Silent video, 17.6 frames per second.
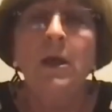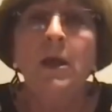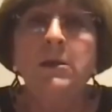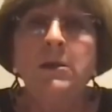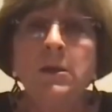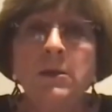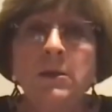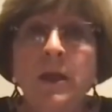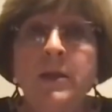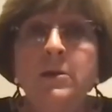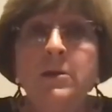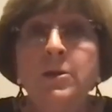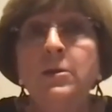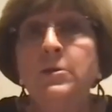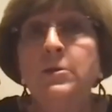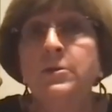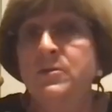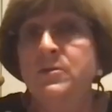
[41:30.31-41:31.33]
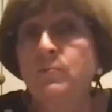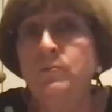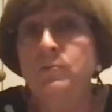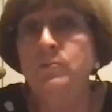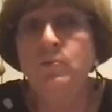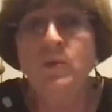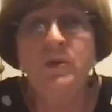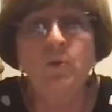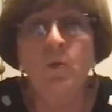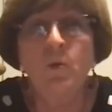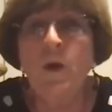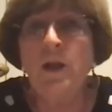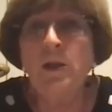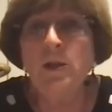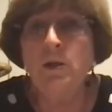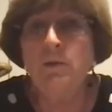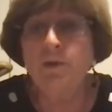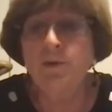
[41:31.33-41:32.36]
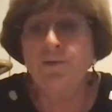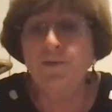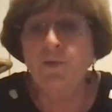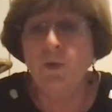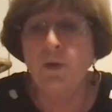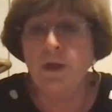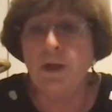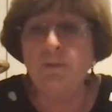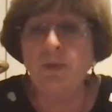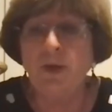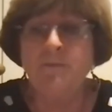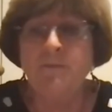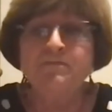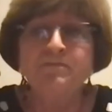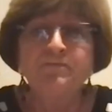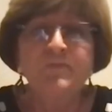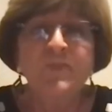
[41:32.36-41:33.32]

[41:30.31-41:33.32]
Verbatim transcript: In the later years, we were well over forty, but